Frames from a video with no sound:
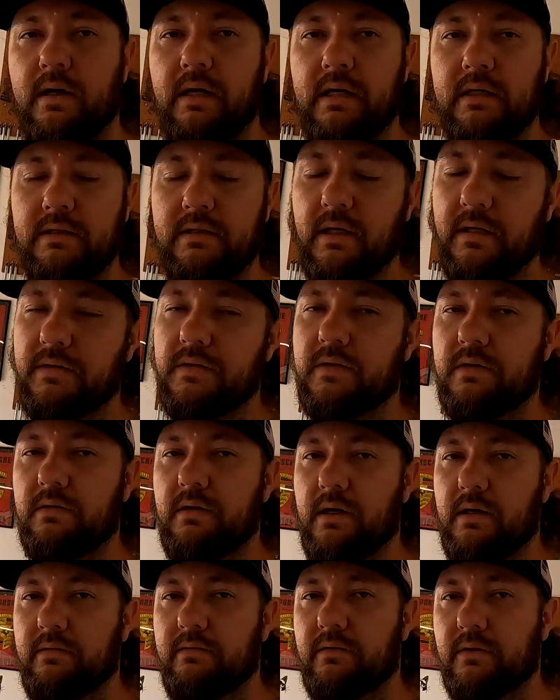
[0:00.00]
It does still
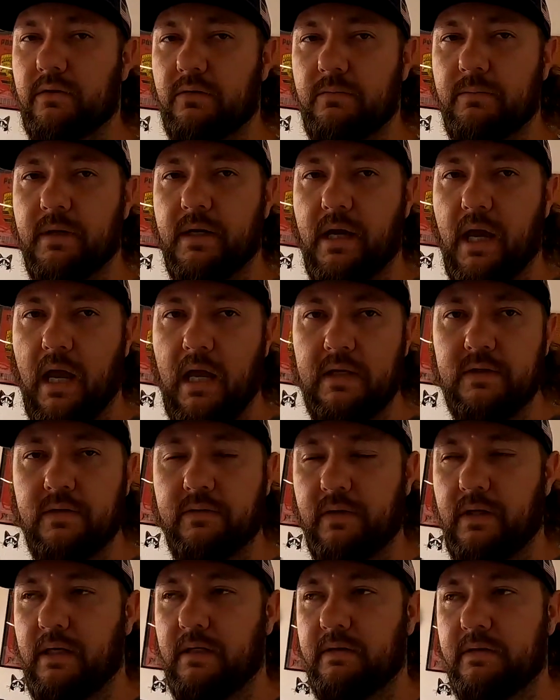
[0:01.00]
have a little bit of haze
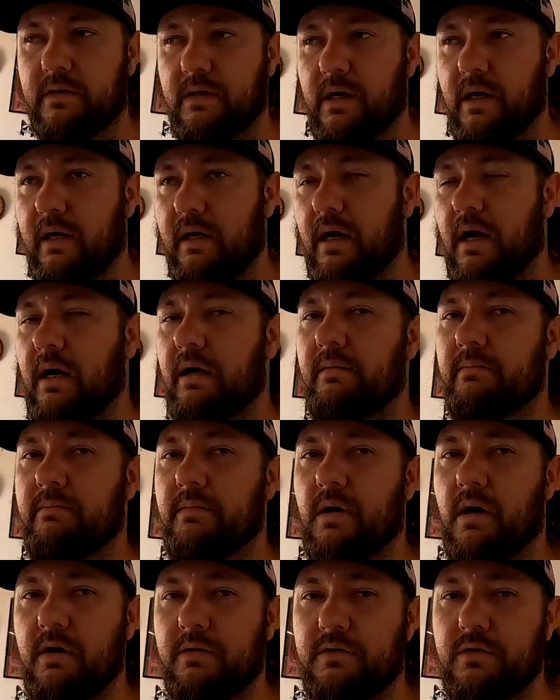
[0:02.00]
on the inside. I'm
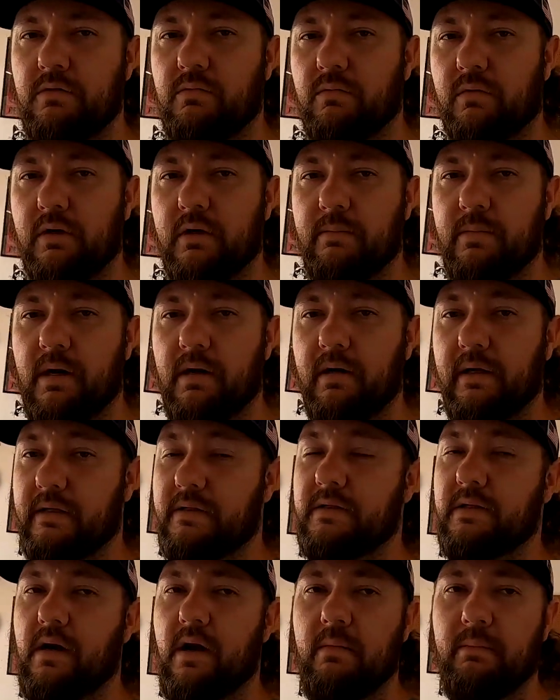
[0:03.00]
not too worried about it.
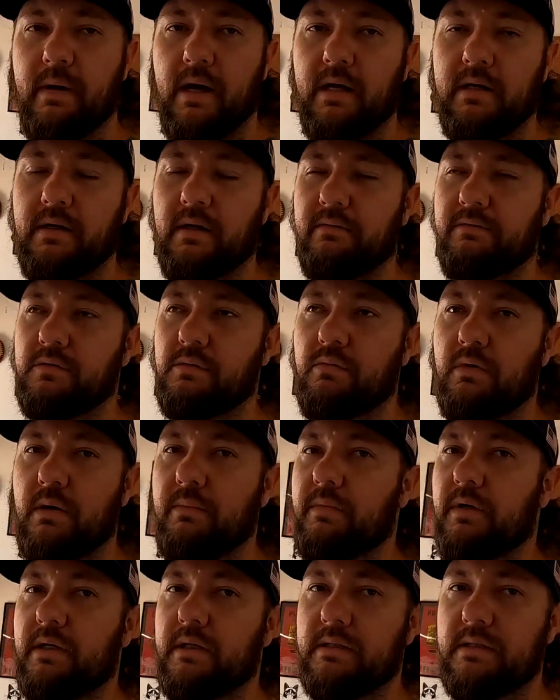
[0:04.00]
It's not bad enough to where
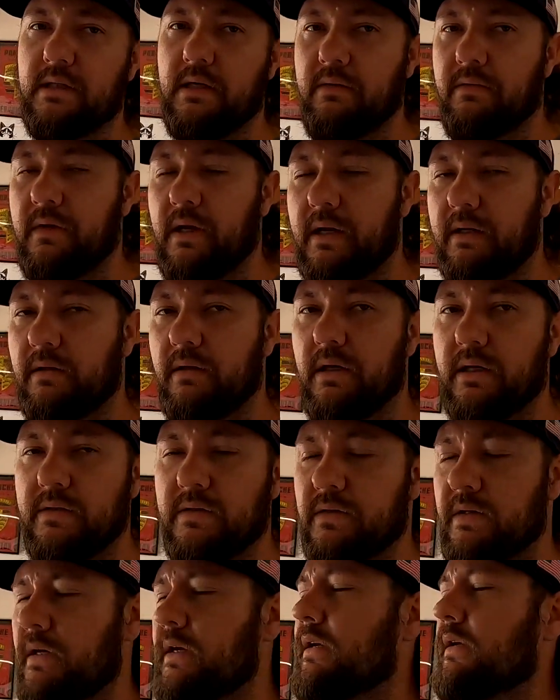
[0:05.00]
I'm gonna tint the
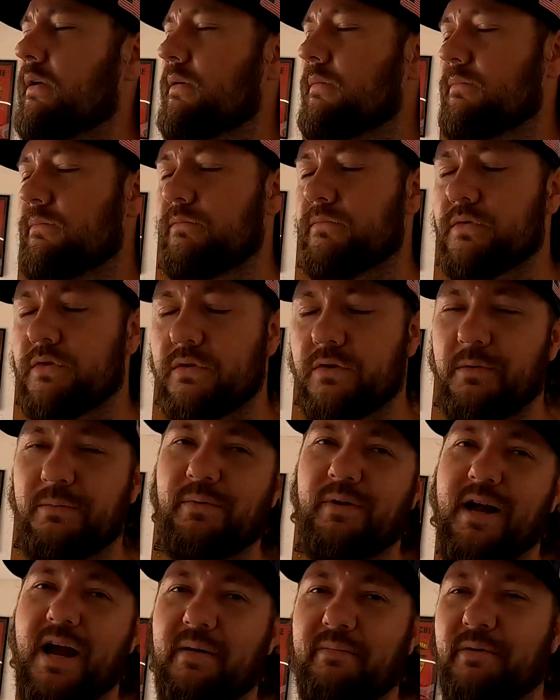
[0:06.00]
headlights.
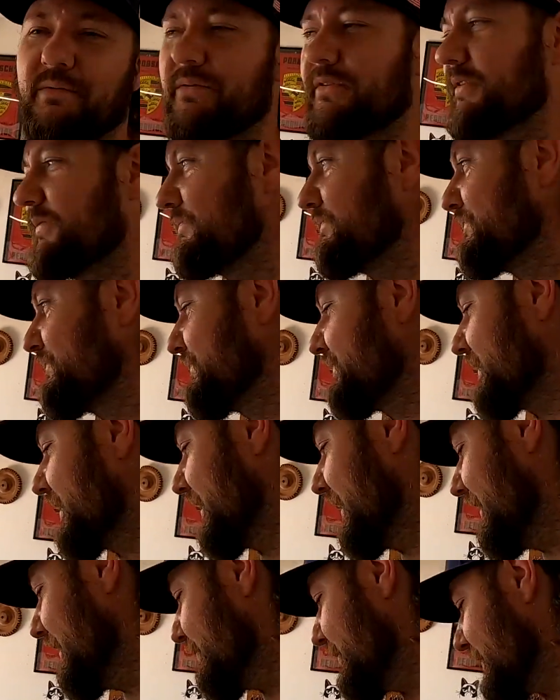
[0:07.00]
Super happy with them.
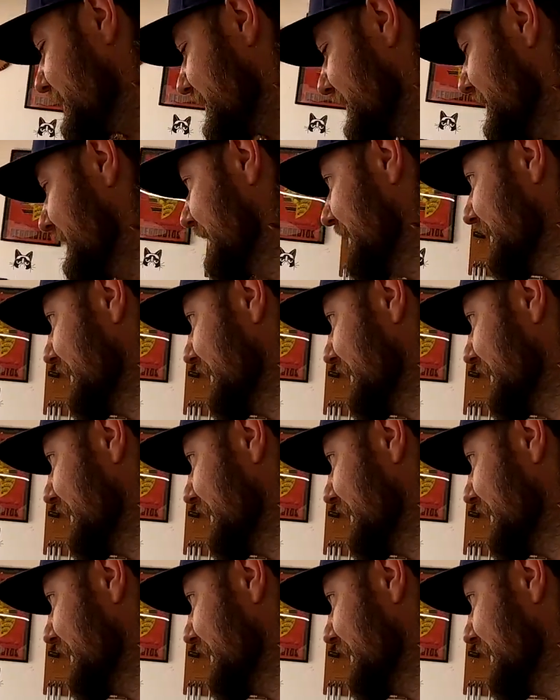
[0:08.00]
Anyways,